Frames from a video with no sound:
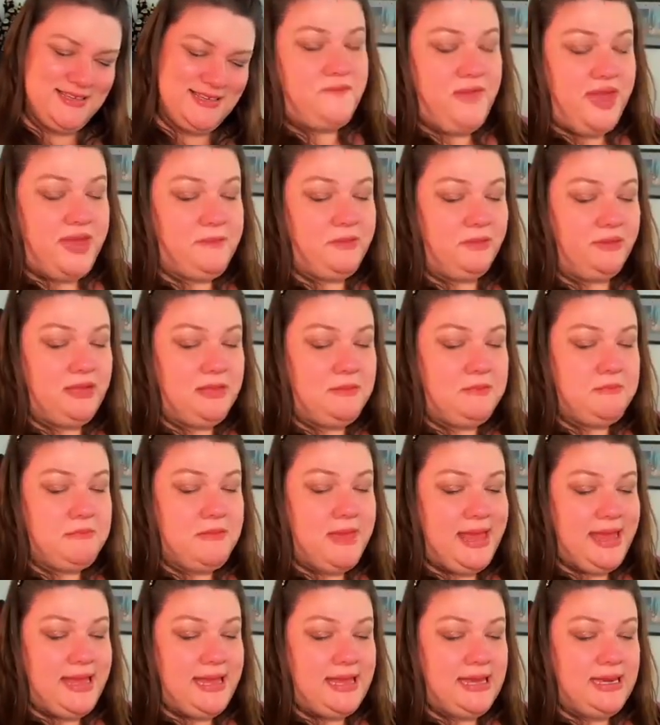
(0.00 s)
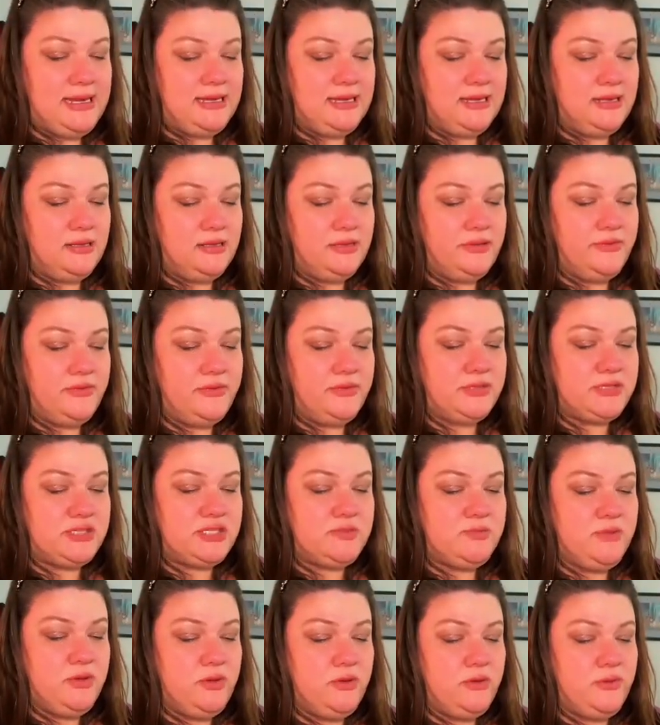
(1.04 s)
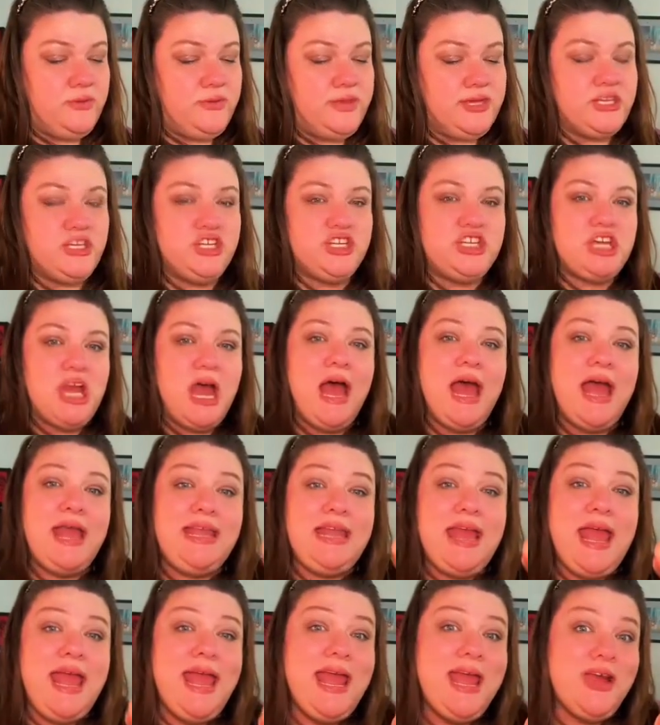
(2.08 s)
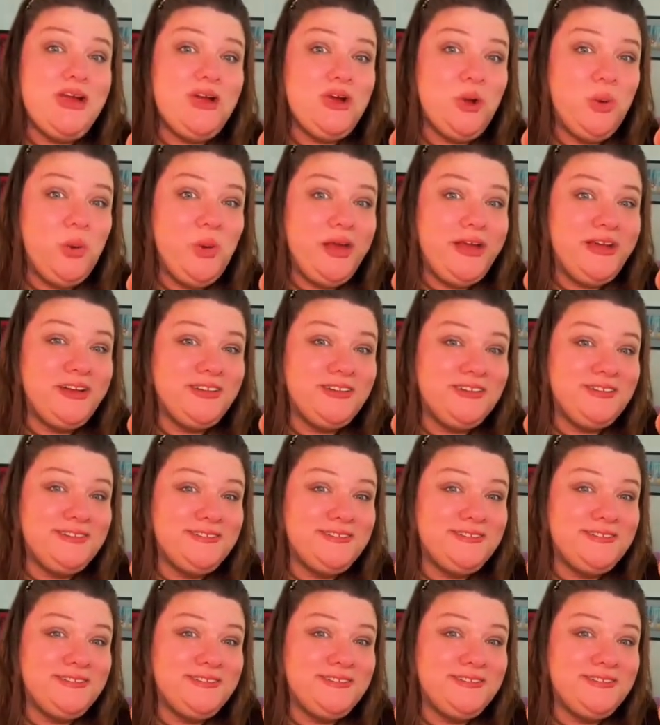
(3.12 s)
Fable and Mane, the Smooth and Shine Hair Oil.